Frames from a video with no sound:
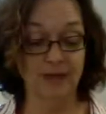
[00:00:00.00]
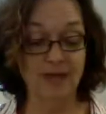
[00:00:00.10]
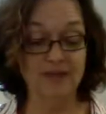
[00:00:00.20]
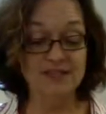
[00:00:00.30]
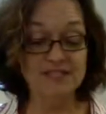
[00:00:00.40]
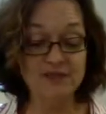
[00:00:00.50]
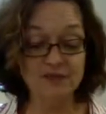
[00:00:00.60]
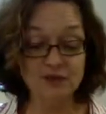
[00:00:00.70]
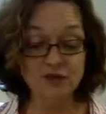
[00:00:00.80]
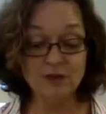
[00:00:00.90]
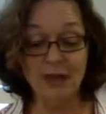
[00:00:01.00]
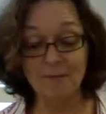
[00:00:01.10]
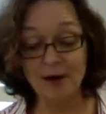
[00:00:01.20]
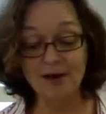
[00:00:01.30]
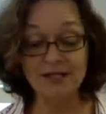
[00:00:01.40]
This is officially
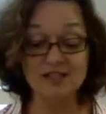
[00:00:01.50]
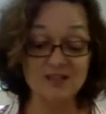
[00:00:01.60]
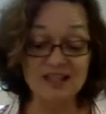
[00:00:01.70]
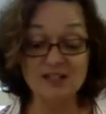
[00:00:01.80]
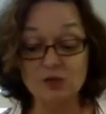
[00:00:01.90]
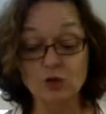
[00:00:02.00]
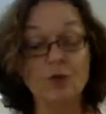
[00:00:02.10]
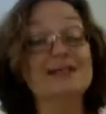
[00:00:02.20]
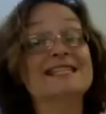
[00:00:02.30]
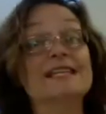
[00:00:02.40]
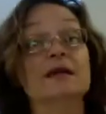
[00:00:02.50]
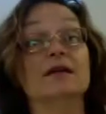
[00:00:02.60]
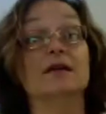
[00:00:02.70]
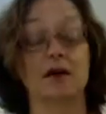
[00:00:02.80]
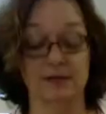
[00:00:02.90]
America's fastest growing
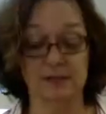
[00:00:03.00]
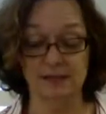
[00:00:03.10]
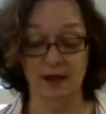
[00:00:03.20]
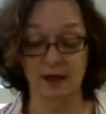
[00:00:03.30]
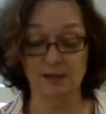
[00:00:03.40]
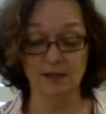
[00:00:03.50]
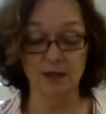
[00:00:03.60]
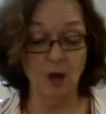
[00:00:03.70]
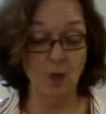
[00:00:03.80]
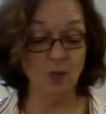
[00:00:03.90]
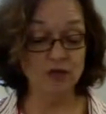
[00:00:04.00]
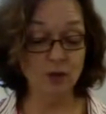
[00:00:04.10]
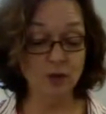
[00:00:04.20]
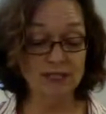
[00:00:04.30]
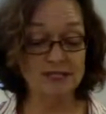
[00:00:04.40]
city of its size. We're
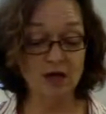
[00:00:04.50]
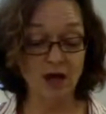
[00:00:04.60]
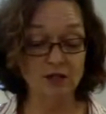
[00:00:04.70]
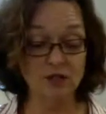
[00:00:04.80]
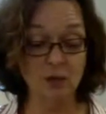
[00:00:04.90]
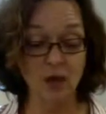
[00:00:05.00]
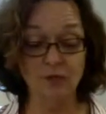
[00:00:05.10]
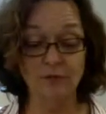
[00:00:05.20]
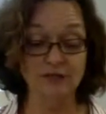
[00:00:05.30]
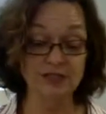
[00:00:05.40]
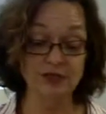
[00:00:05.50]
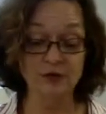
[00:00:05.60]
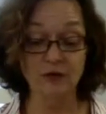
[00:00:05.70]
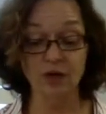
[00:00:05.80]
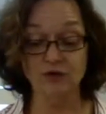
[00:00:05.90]
told it's a hot new hub for
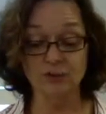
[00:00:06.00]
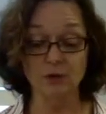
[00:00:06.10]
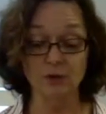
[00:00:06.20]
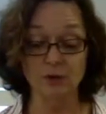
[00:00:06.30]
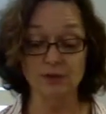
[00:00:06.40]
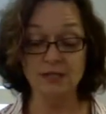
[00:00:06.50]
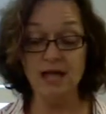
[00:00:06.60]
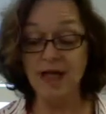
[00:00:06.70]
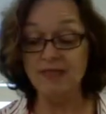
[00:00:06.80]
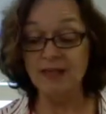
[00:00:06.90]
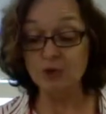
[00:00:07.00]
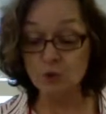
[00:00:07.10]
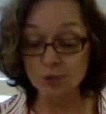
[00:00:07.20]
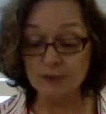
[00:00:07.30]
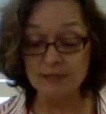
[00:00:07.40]
digital entrepreneurs, that
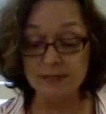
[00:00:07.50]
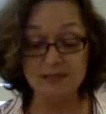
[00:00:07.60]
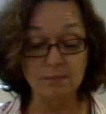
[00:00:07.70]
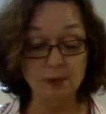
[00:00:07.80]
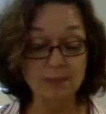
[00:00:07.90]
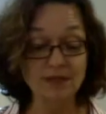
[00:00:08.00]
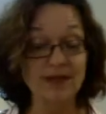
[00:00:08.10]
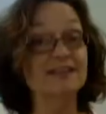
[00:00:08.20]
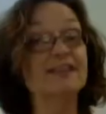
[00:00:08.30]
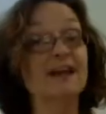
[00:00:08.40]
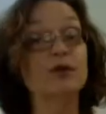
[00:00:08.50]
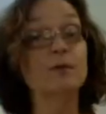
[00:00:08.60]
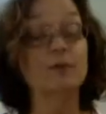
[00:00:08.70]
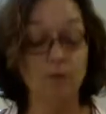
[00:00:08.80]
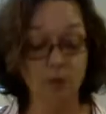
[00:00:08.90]
tourism is booming like never
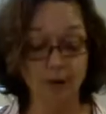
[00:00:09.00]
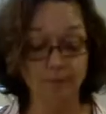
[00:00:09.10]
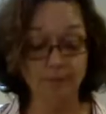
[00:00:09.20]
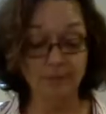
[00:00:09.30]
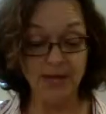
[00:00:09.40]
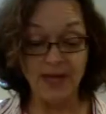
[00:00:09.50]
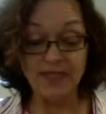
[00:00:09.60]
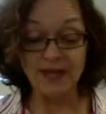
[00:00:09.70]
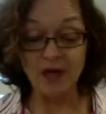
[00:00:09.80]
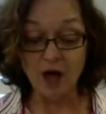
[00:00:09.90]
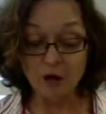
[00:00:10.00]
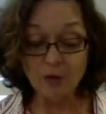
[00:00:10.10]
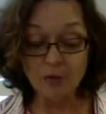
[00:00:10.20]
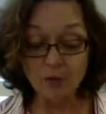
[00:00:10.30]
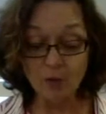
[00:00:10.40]
before, that
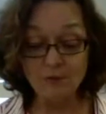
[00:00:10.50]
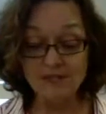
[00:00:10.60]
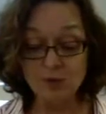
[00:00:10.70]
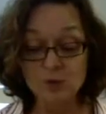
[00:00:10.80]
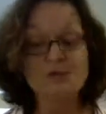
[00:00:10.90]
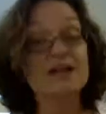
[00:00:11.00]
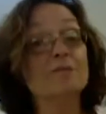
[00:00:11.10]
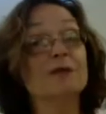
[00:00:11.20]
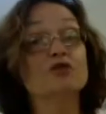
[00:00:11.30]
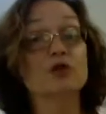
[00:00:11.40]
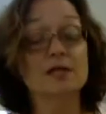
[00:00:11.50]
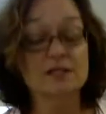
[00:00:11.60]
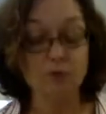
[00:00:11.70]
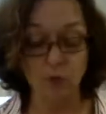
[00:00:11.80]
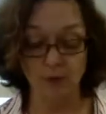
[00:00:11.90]
underperforming schools have been
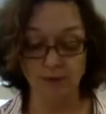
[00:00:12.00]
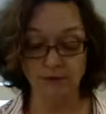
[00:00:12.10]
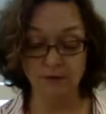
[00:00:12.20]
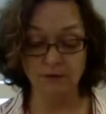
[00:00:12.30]
transformed,